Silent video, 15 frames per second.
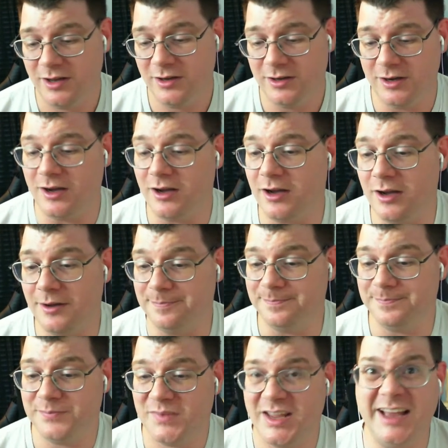um,
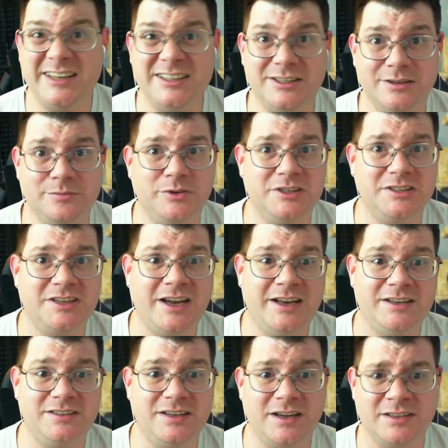catching them, which kind of
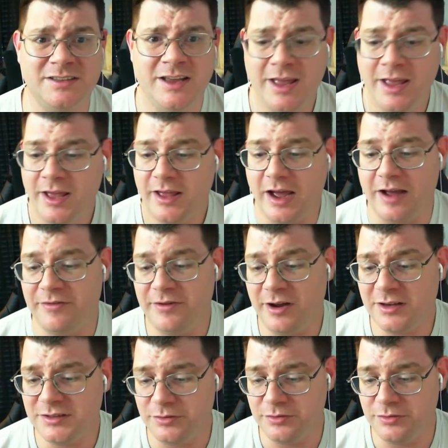sucks. I've also